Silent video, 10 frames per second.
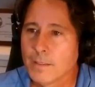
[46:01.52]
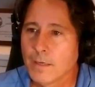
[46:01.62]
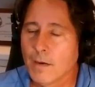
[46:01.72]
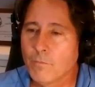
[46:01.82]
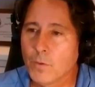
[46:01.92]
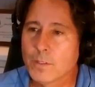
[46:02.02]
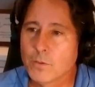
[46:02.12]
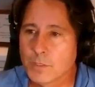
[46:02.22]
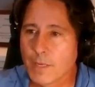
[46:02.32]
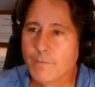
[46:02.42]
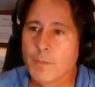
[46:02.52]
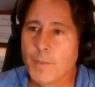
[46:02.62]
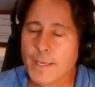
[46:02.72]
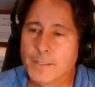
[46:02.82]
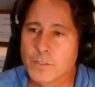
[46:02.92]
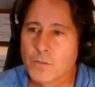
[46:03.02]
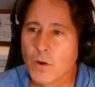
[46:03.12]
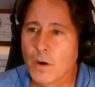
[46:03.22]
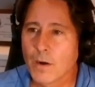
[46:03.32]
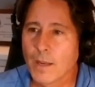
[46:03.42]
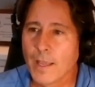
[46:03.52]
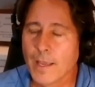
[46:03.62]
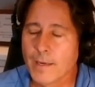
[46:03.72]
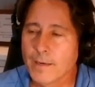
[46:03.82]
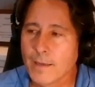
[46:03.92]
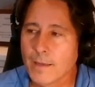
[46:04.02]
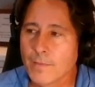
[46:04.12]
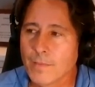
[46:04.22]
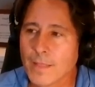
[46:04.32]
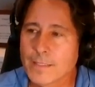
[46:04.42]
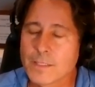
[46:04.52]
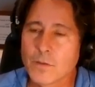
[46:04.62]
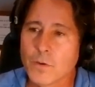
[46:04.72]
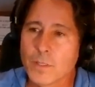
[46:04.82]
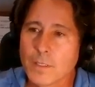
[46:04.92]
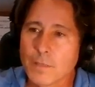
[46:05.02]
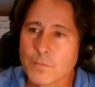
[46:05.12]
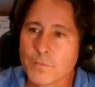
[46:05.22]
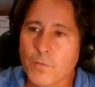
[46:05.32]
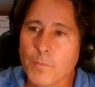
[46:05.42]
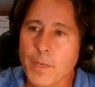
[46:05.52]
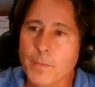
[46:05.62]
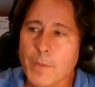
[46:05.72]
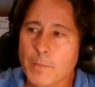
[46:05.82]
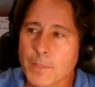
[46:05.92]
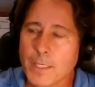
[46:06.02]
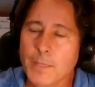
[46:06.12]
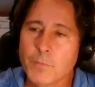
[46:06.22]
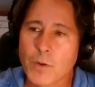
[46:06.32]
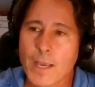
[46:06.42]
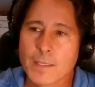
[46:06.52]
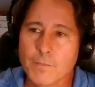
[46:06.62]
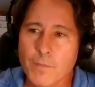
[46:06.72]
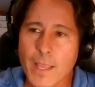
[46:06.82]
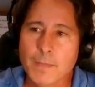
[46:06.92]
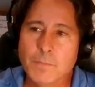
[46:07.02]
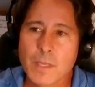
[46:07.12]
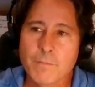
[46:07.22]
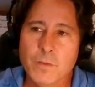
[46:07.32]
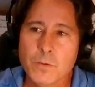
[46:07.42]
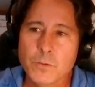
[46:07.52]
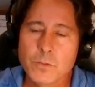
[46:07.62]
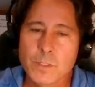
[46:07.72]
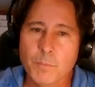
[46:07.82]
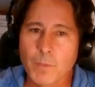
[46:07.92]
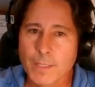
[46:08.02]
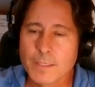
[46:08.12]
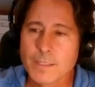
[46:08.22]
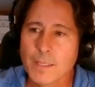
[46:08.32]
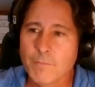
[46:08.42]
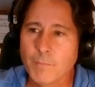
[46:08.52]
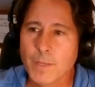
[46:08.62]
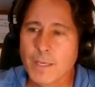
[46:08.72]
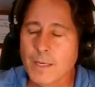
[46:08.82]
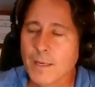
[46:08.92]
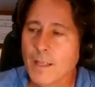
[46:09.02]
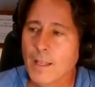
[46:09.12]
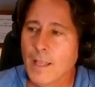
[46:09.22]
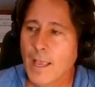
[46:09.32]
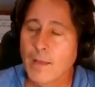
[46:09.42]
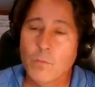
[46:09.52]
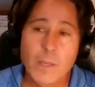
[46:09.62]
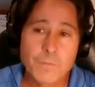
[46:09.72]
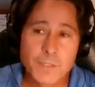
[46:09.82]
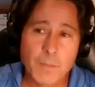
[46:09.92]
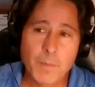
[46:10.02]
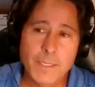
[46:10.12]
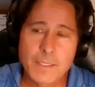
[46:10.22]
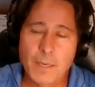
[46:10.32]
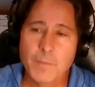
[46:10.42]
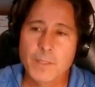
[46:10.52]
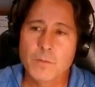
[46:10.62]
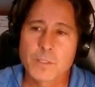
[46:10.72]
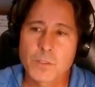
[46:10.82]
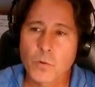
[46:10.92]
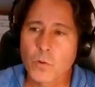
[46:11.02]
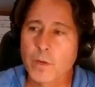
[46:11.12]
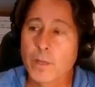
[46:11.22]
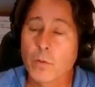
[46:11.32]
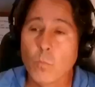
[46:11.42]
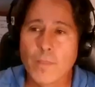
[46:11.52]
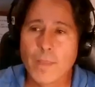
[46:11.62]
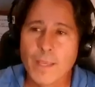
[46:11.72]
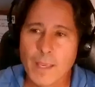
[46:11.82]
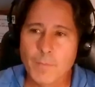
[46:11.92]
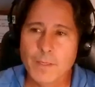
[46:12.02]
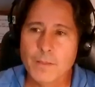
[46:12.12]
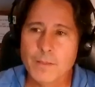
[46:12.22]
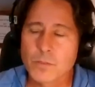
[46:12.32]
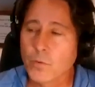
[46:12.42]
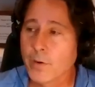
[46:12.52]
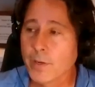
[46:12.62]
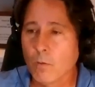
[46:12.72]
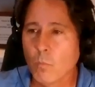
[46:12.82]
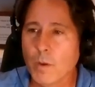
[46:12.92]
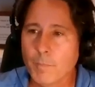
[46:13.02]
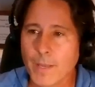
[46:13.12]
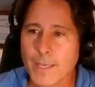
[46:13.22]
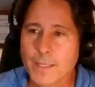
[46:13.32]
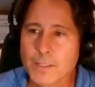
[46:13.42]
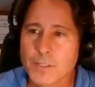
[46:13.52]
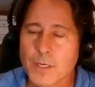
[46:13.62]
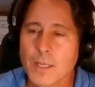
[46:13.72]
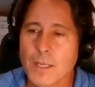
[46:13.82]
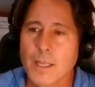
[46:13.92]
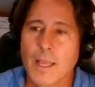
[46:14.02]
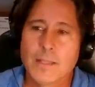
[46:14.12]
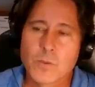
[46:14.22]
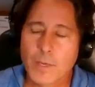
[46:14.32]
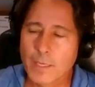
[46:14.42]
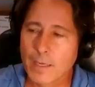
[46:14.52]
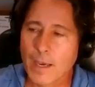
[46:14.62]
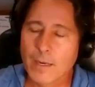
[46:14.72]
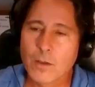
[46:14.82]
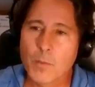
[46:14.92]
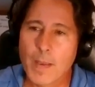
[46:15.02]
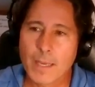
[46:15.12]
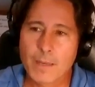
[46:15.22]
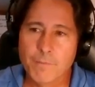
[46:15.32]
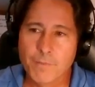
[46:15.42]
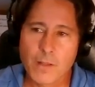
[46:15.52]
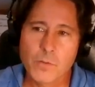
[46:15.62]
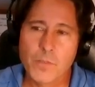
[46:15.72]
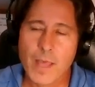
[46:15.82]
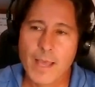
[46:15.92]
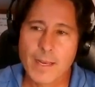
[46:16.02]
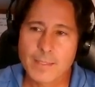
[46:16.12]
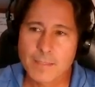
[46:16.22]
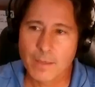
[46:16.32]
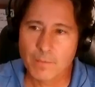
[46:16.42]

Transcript: of what those 70 pages are. And that's sort of for me to be able to keep track of names I've used and places they've been, and if somebody's come into a story and when they came into the story on what page. And so I can kind of go back and follow that as